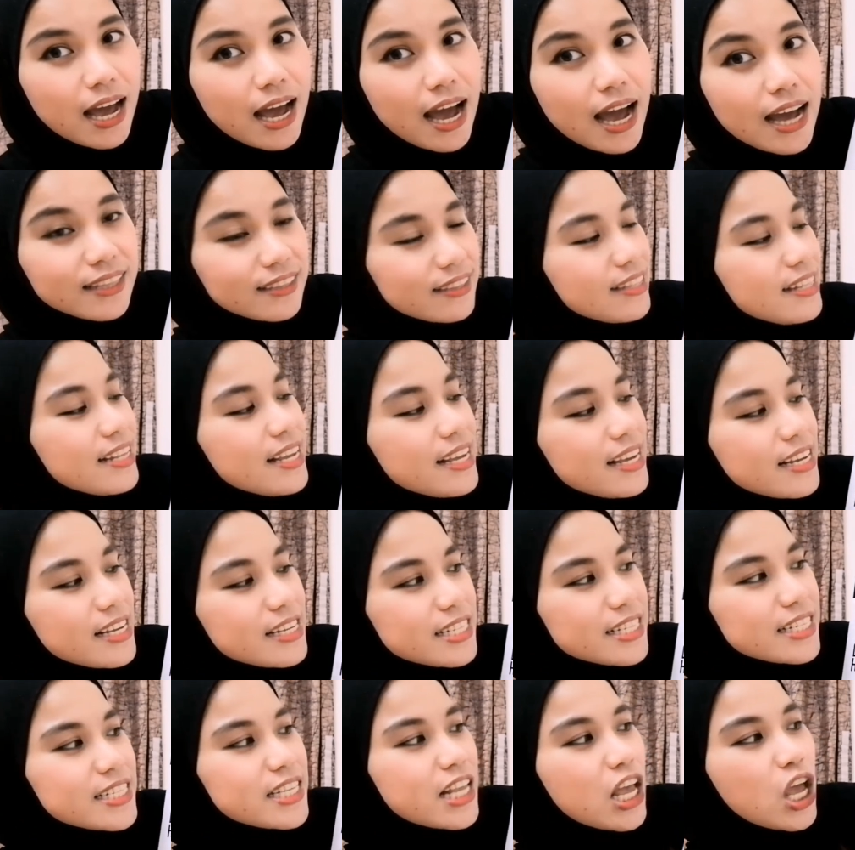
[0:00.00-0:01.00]
at
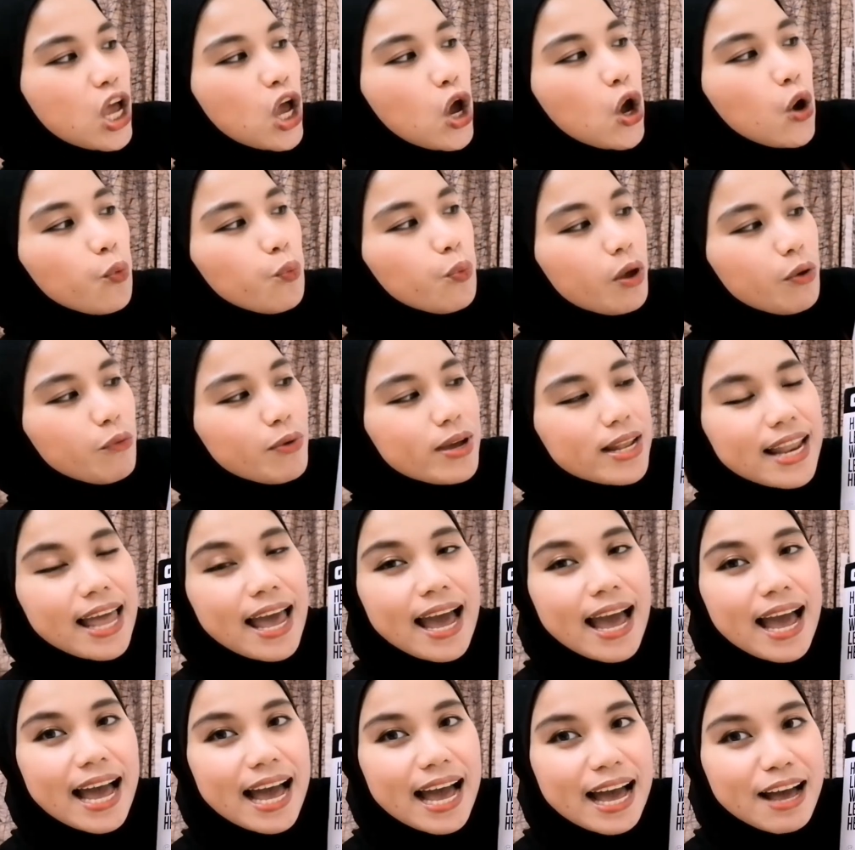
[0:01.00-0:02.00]
least we will
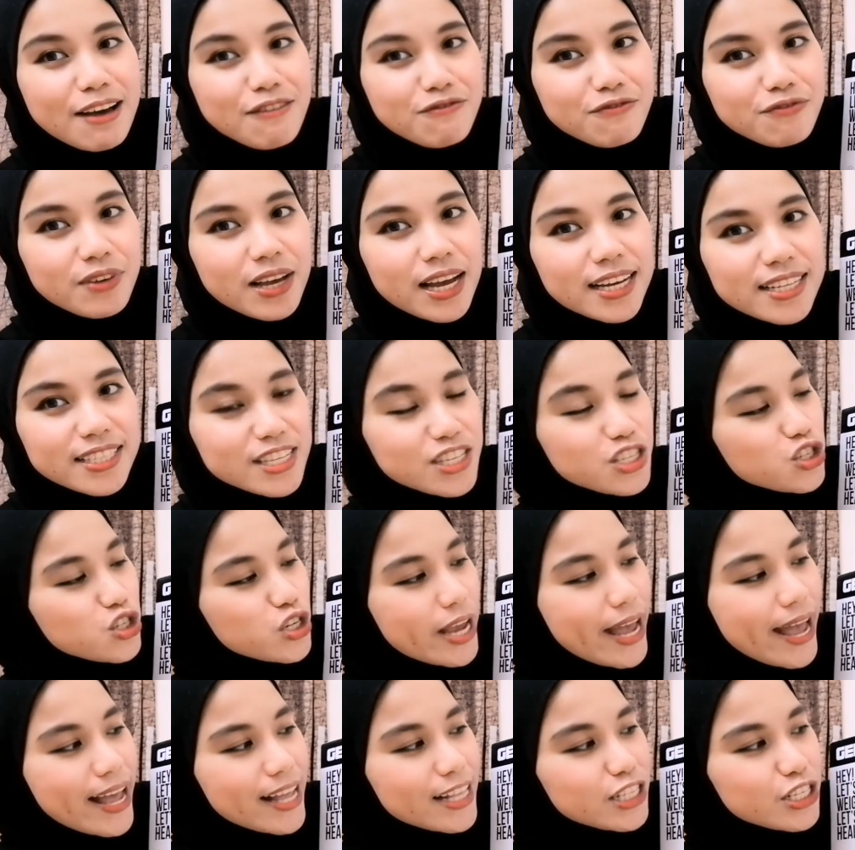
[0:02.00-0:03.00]
have the
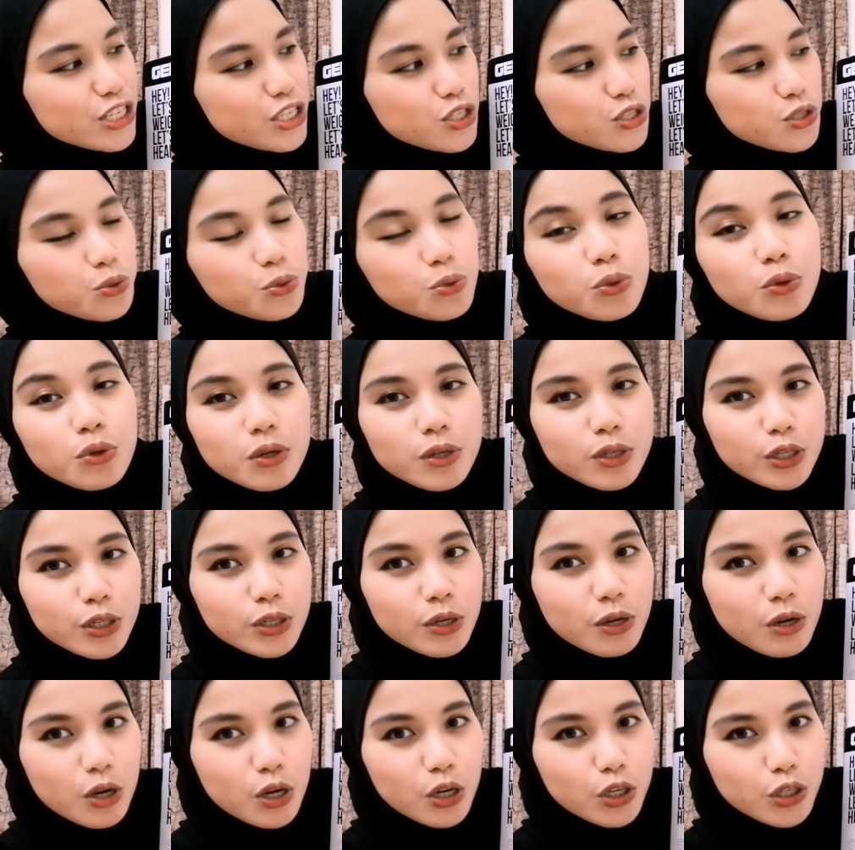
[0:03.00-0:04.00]
chance to
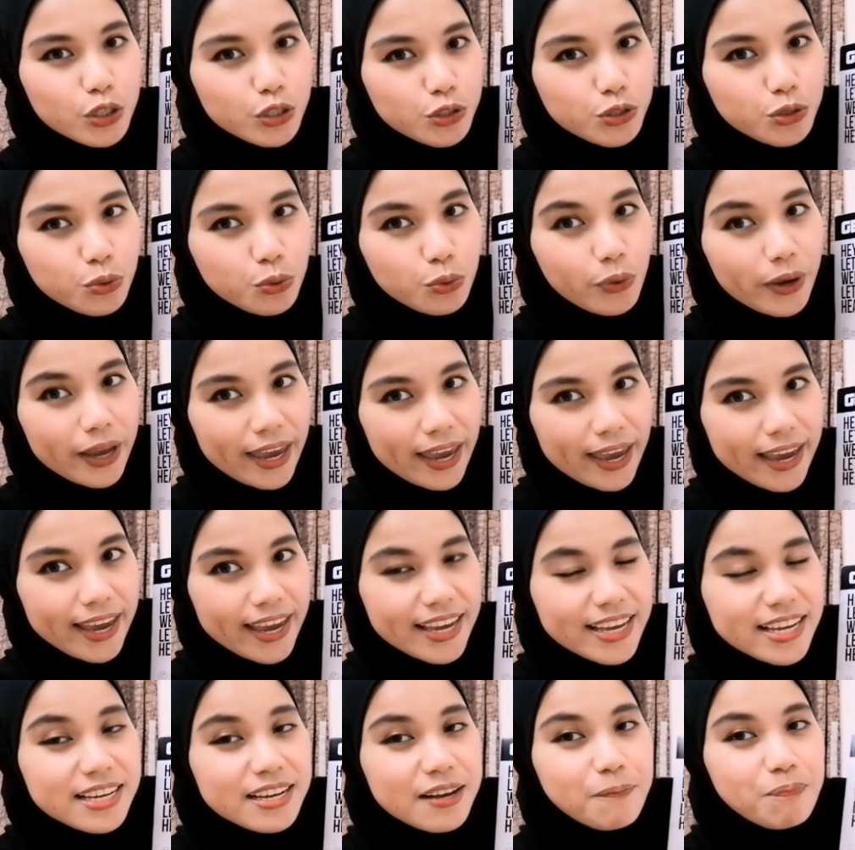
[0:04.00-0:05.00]
do
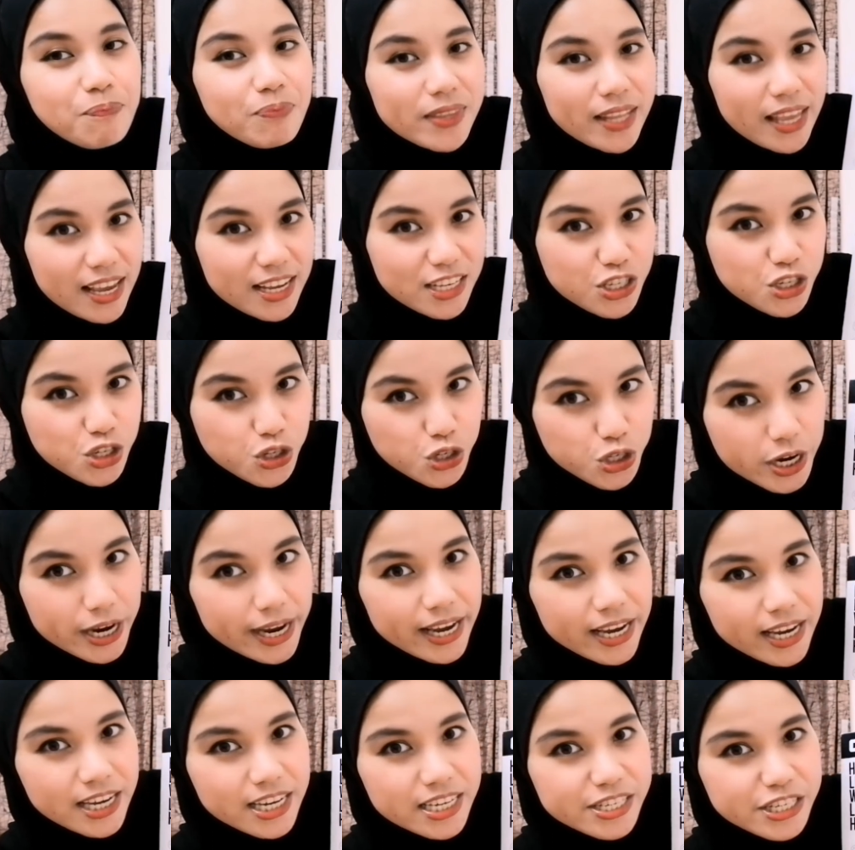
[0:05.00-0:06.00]
a
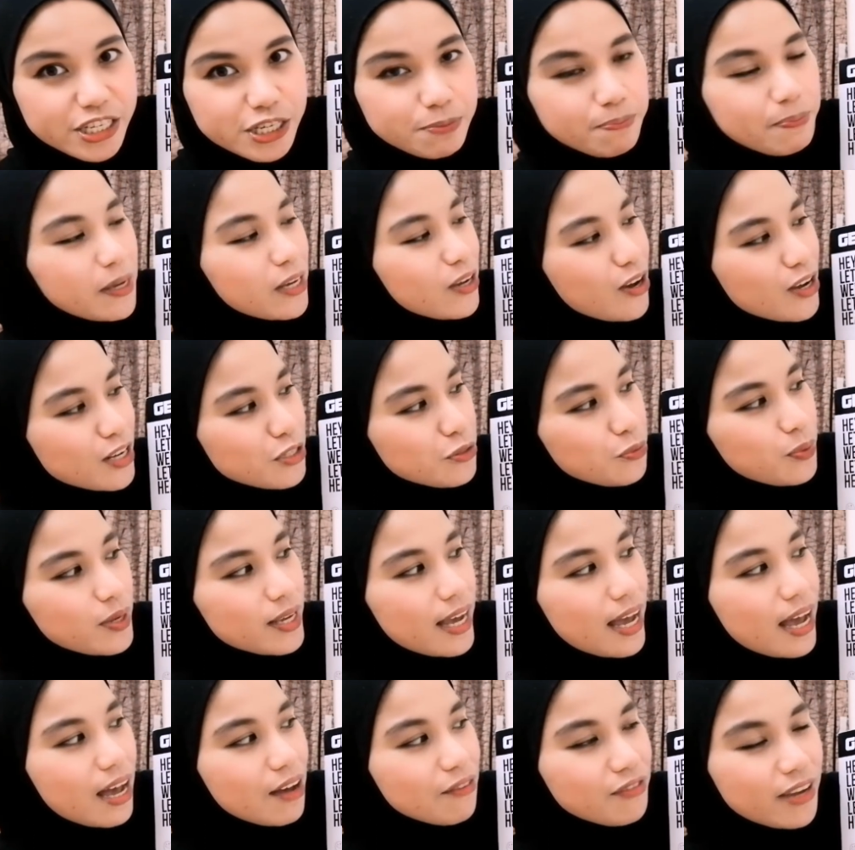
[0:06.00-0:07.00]
exchange because we
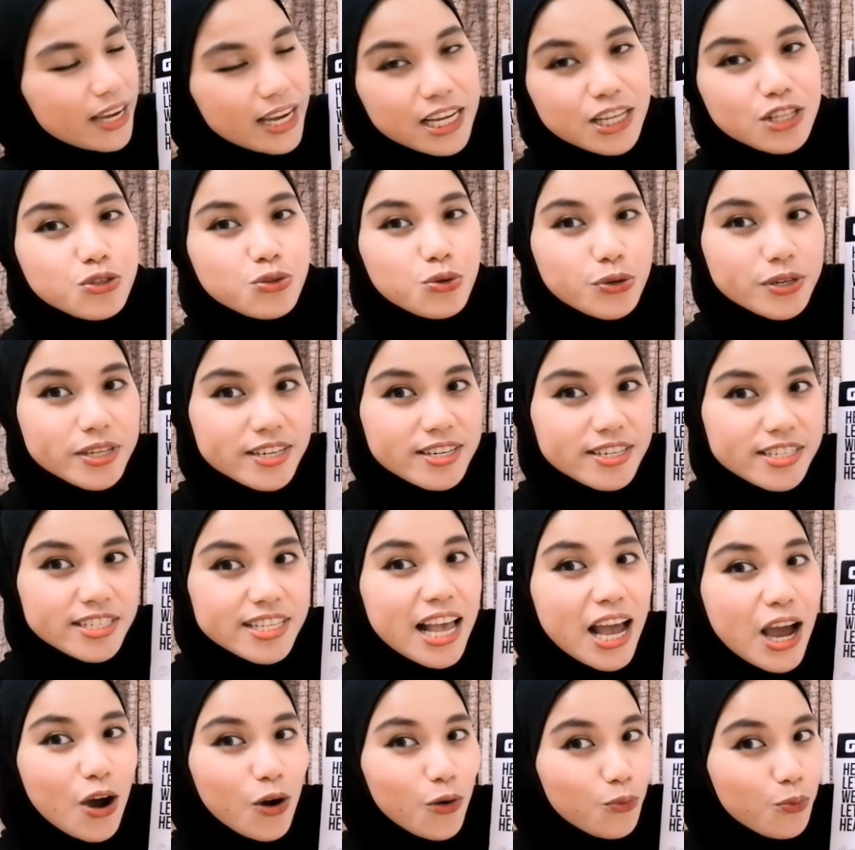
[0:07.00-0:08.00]
have a two years
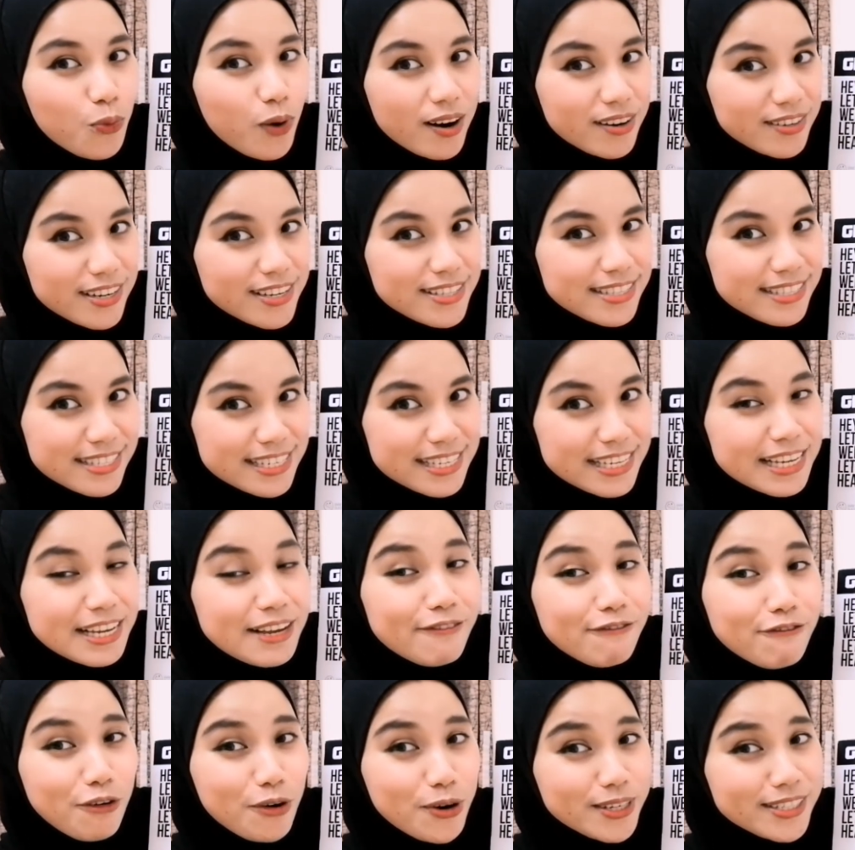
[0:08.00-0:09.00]
warranty
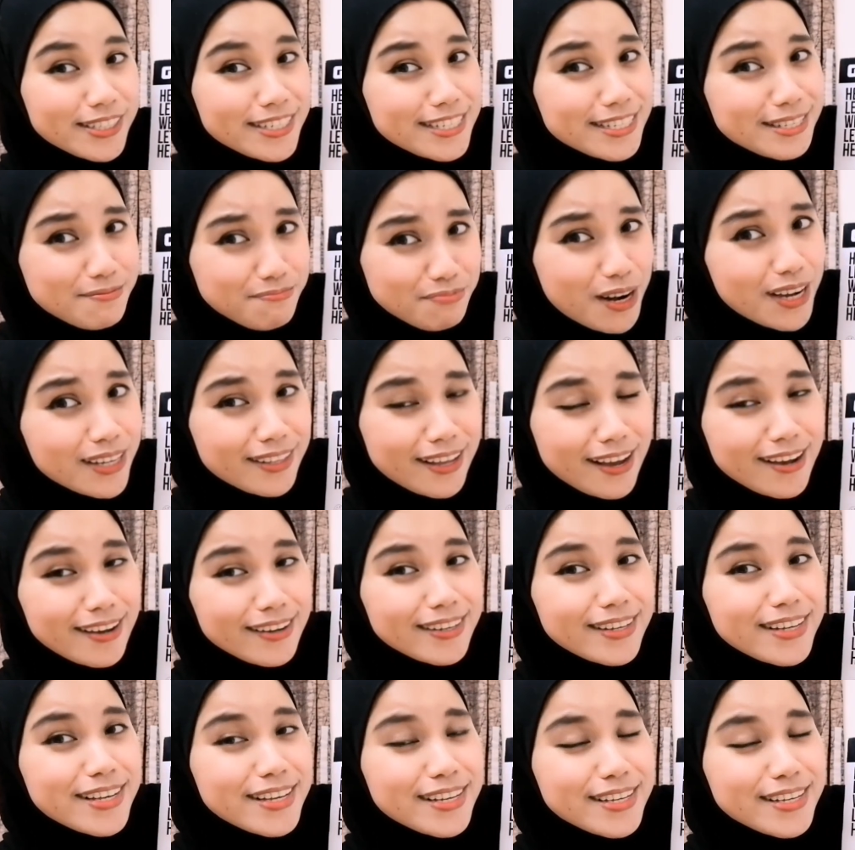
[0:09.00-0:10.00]
for this product.